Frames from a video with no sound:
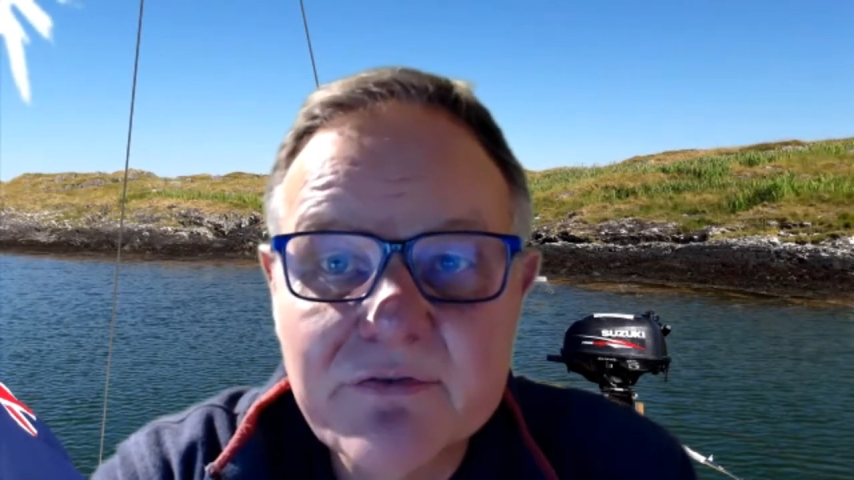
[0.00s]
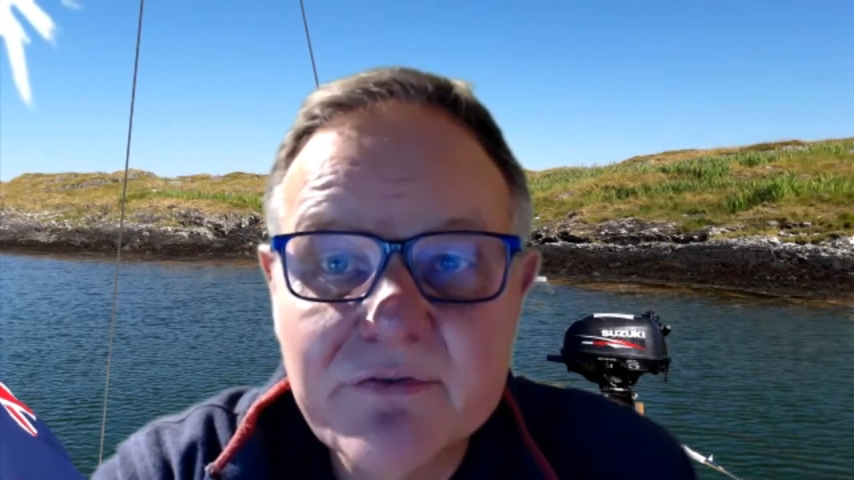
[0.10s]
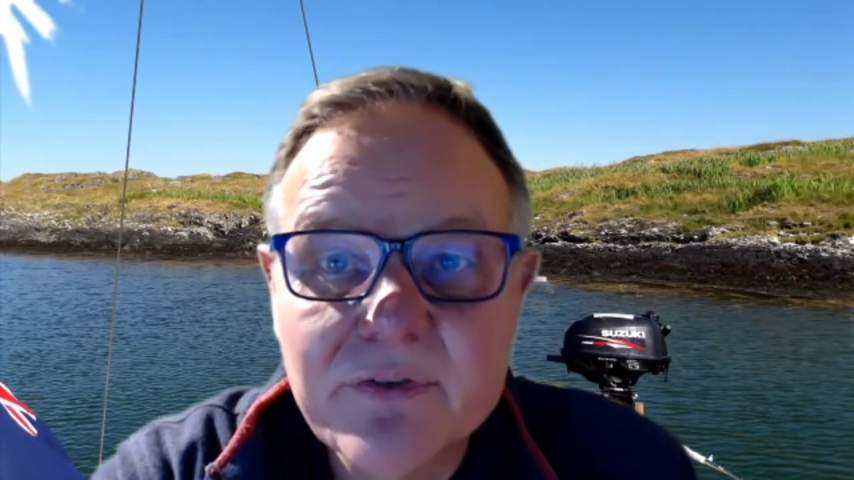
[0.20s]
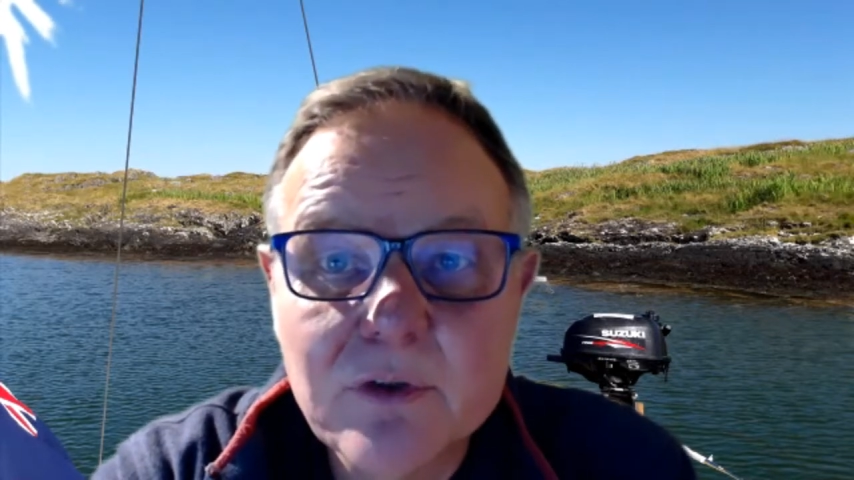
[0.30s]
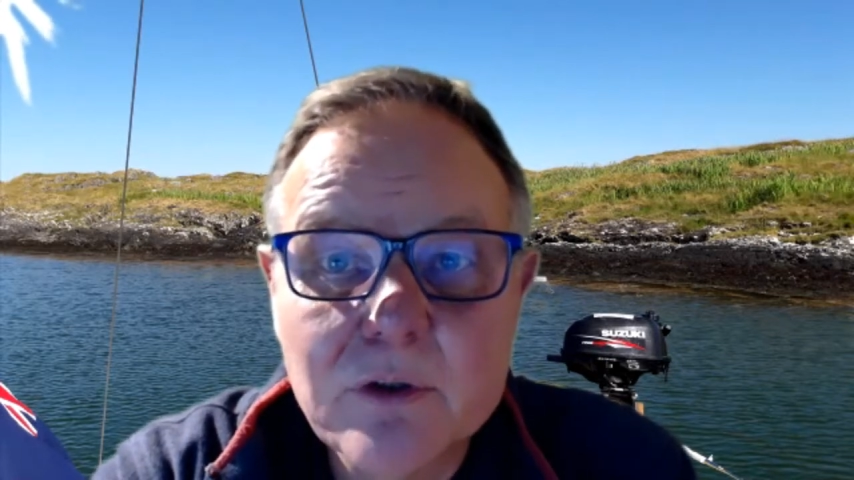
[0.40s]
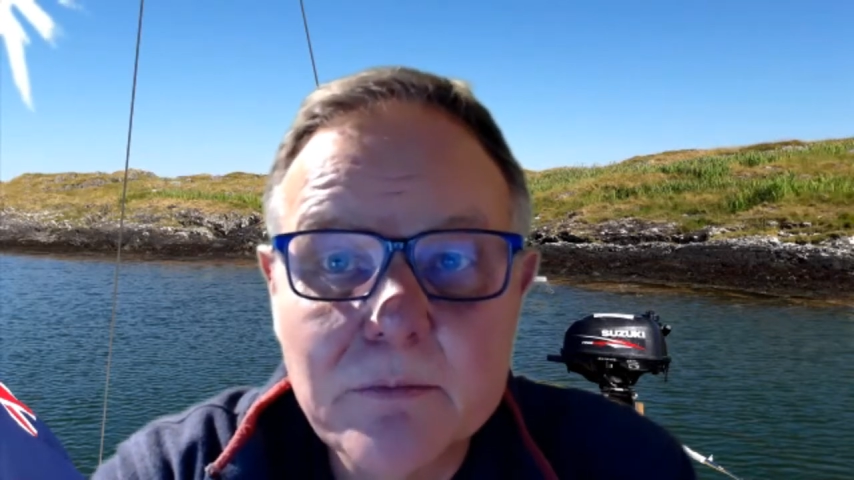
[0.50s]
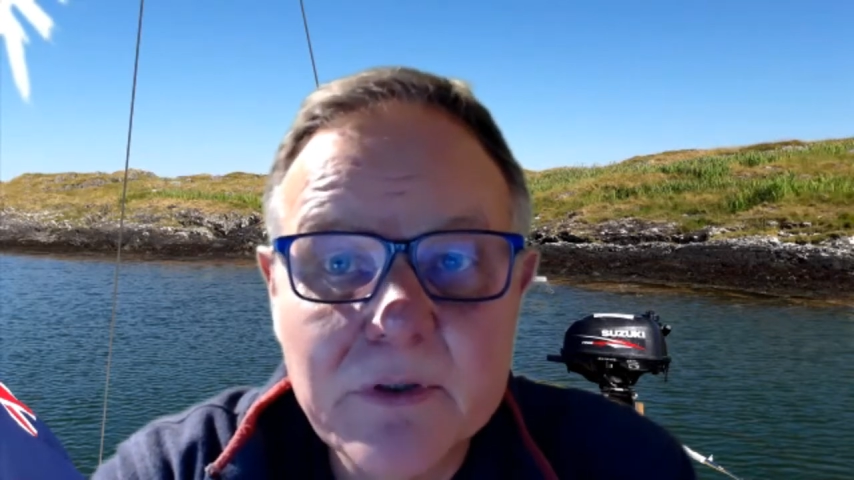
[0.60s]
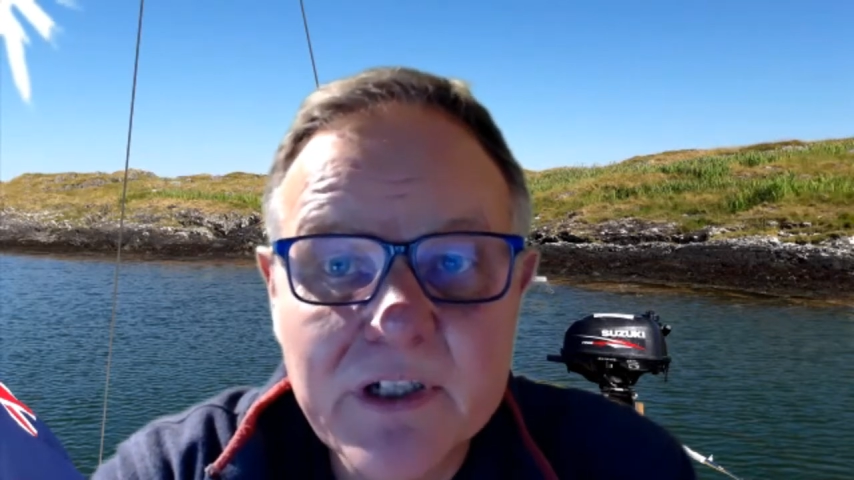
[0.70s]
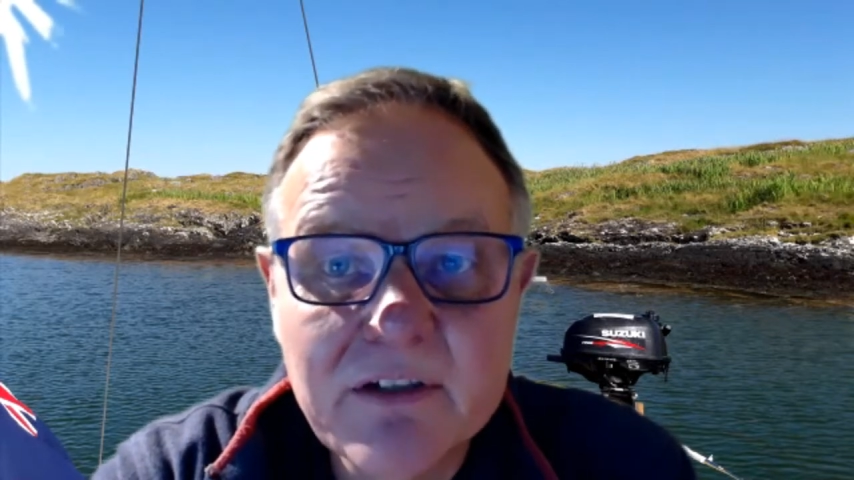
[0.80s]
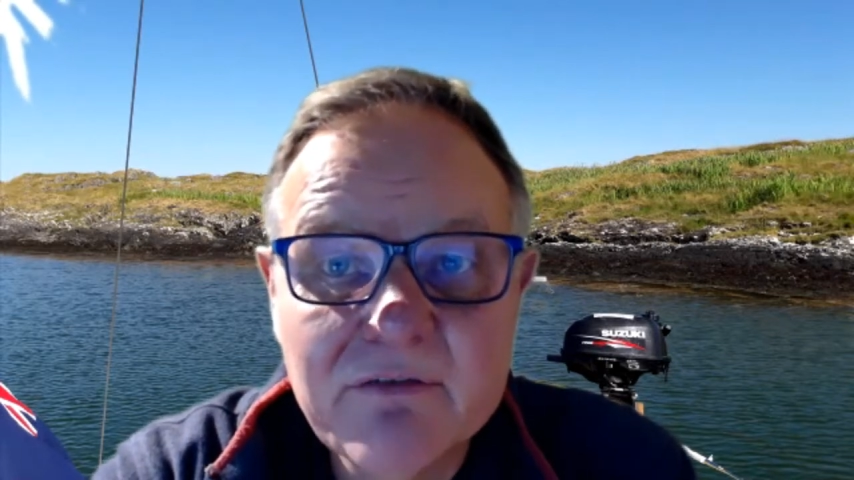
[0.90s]
for
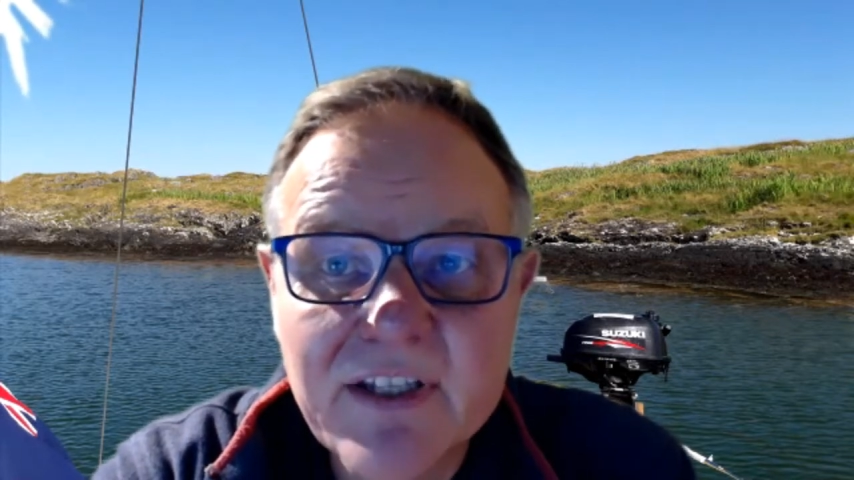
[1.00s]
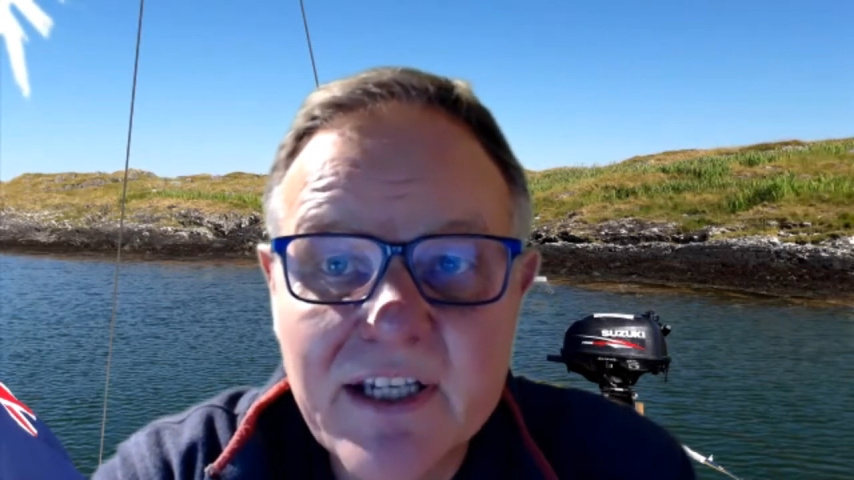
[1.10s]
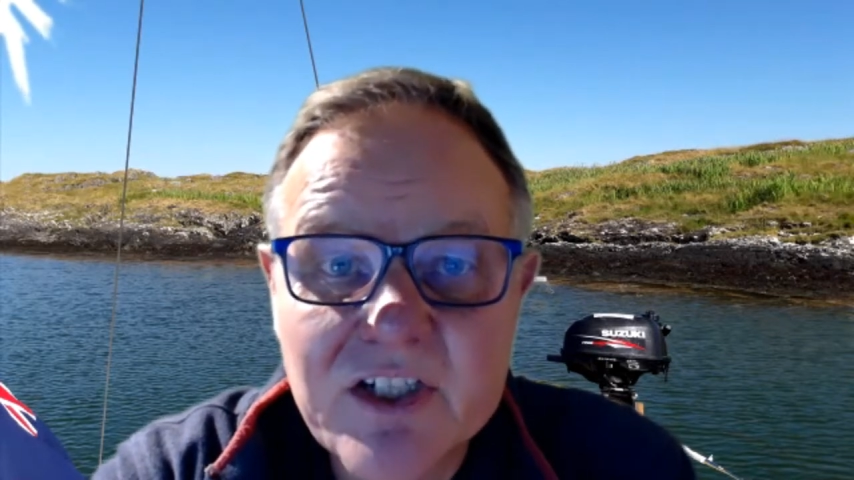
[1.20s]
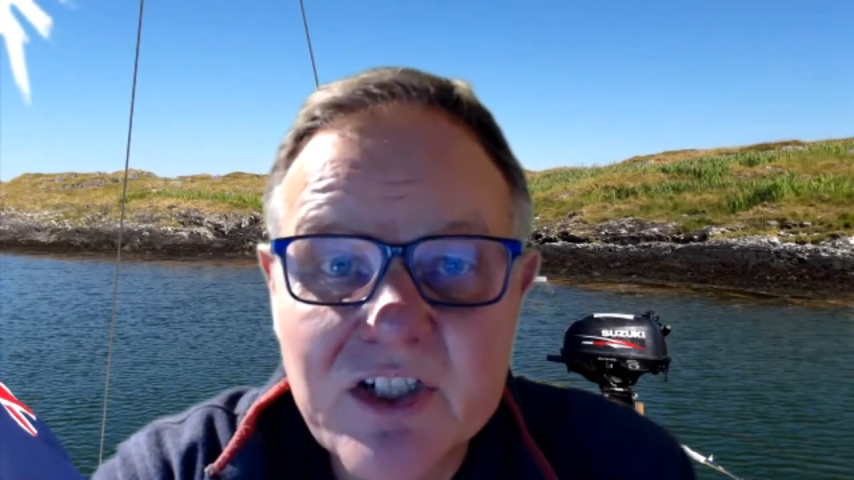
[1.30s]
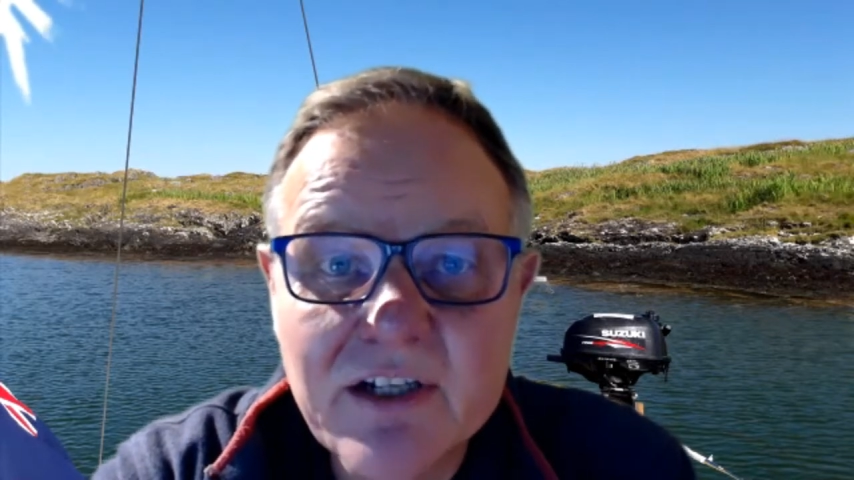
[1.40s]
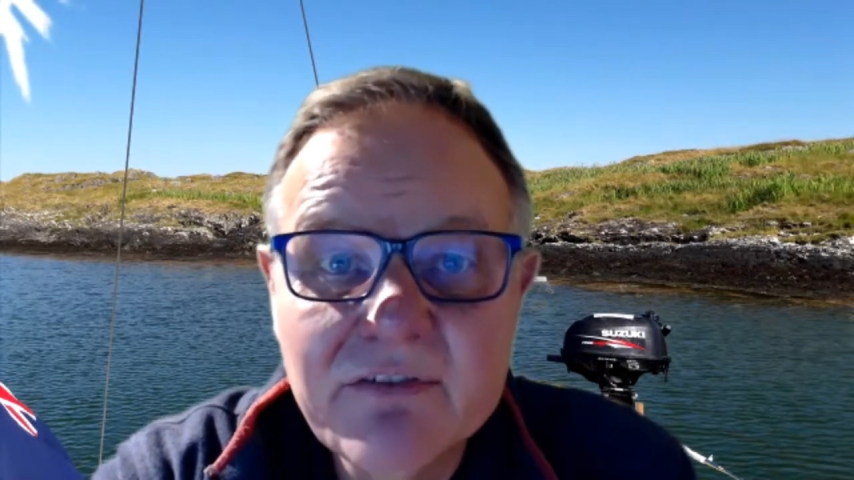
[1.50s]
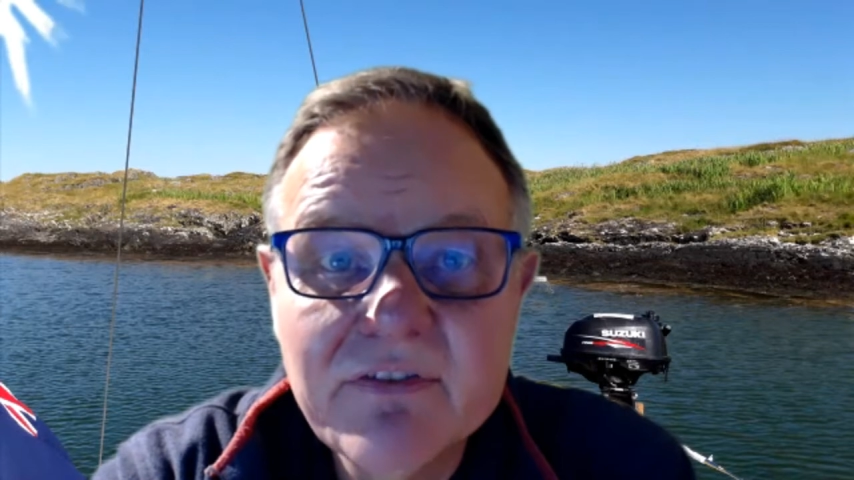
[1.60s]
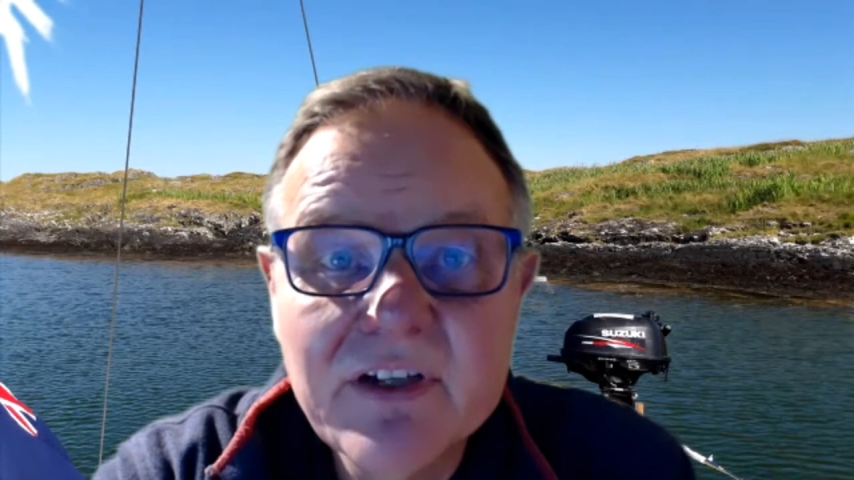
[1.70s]
marine VHF